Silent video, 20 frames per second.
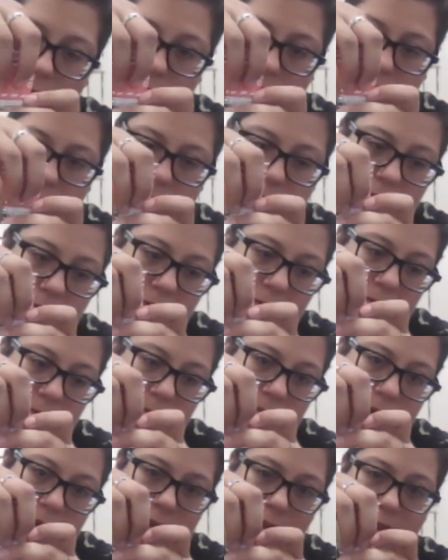Sure it
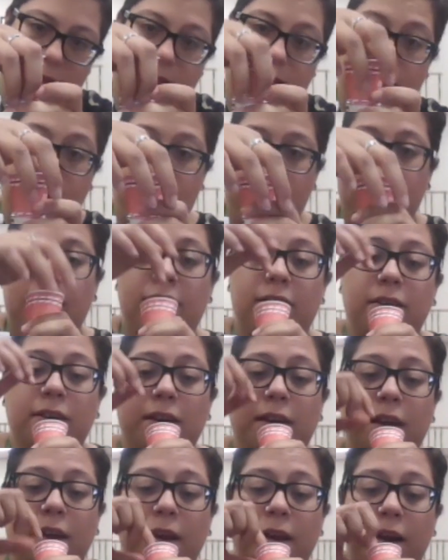fits nice and
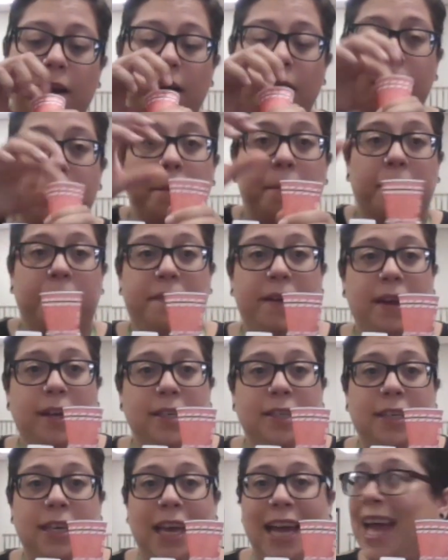secure.
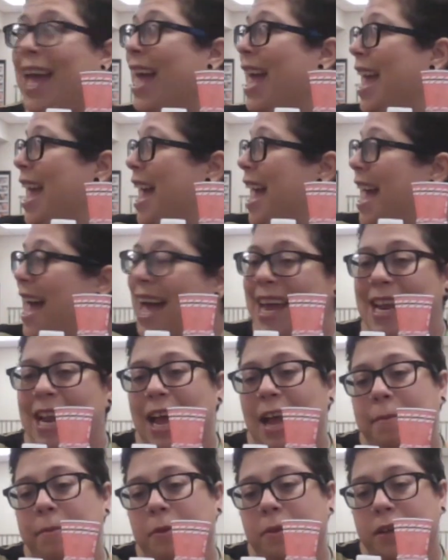Perfect. And
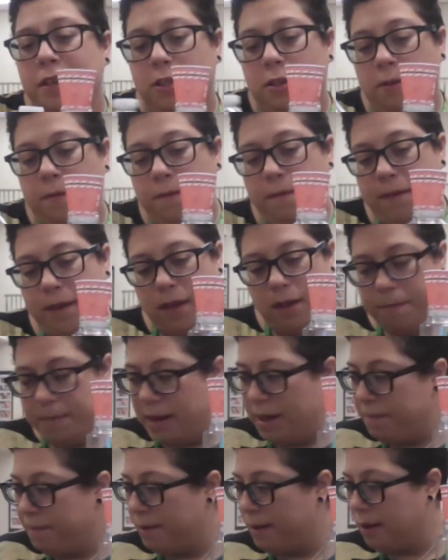I'm going to fill
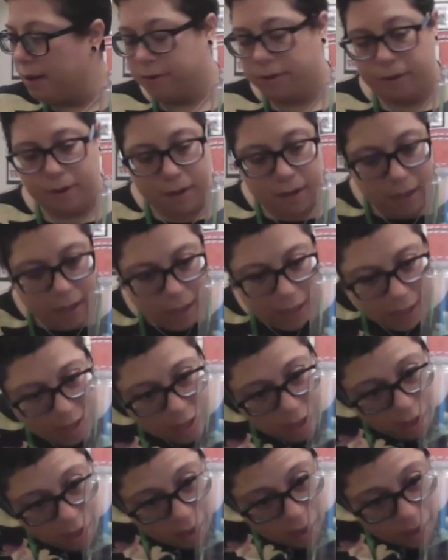my bottle
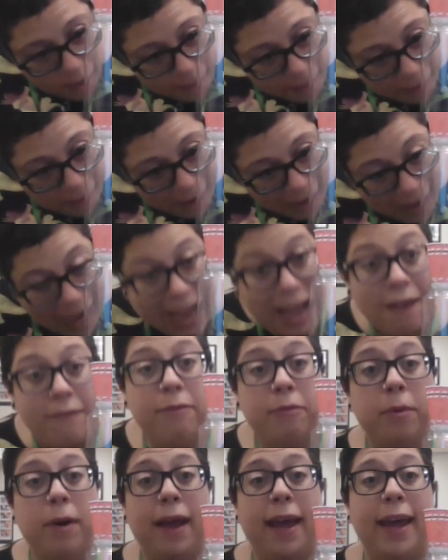about
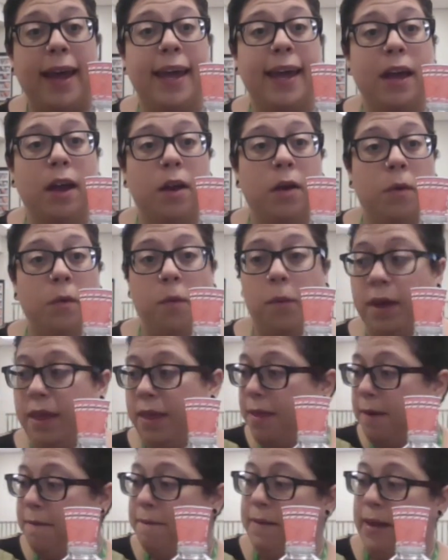halfway with
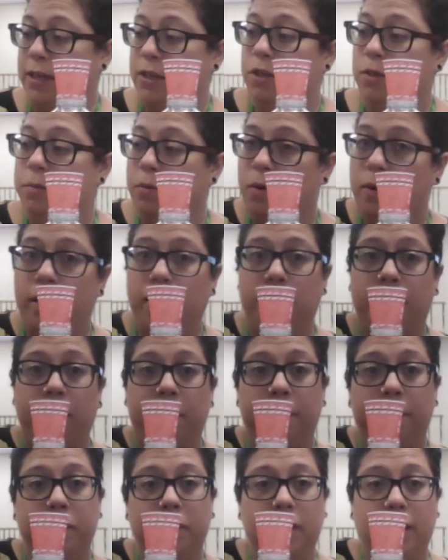vegetable oil.
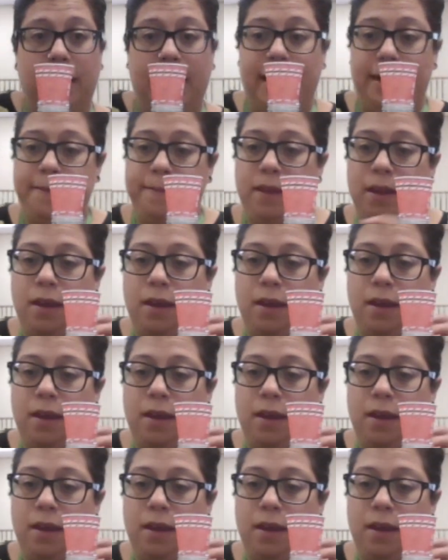Okay?